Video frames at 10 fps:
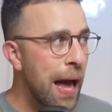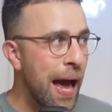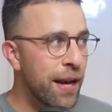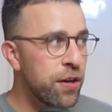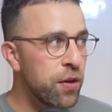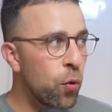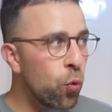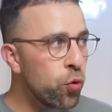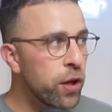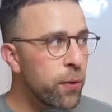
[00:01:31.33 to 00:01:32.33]
and
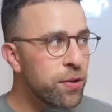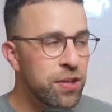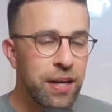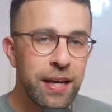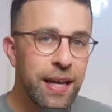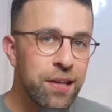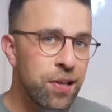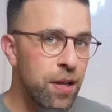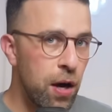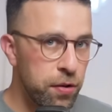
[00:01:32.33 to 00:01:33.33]
audio is
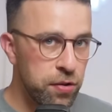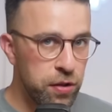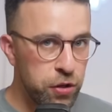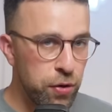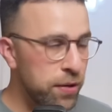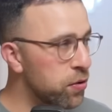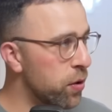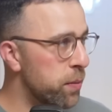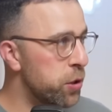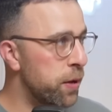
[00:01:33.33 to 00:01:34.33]
deleted after the
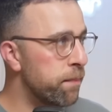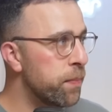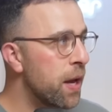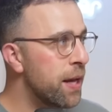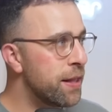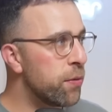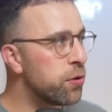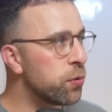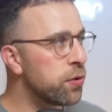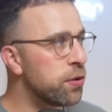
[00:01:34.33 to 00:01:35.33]
transcription. There
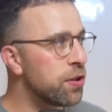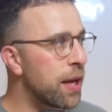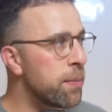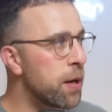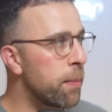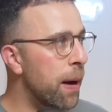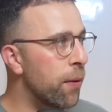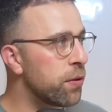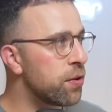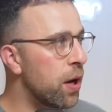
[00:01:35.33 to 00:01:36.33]
is also a statement
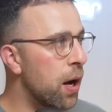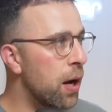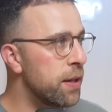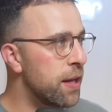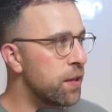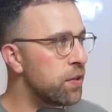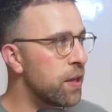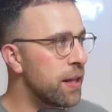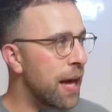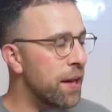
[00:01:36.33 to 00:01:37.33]
about uh, this
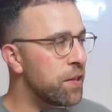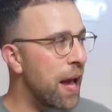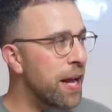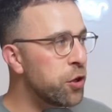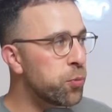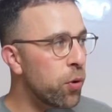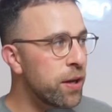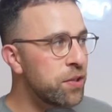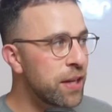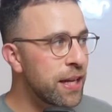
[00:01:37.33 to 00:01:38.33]
that
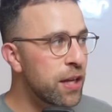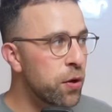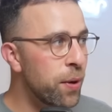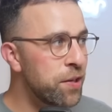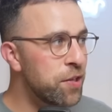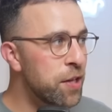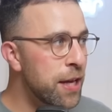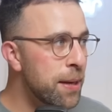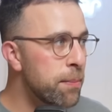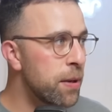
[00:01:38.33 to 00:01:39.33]
enterprise, EDU and
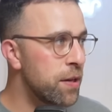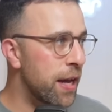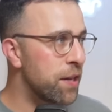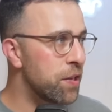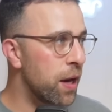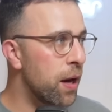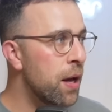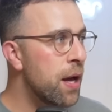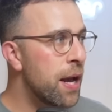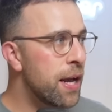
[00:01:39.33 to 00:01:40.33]
team data
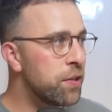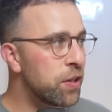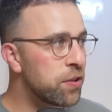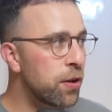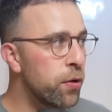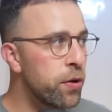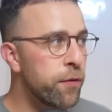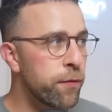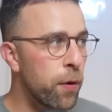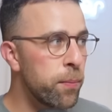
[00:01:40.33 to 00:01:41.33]
is excluded
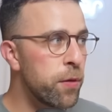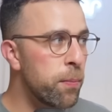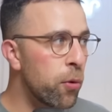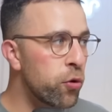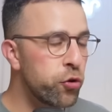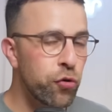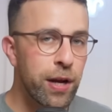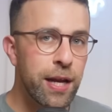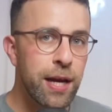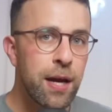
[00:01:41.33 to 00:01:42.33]
from the model
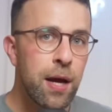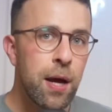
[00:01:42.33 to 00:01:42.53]
training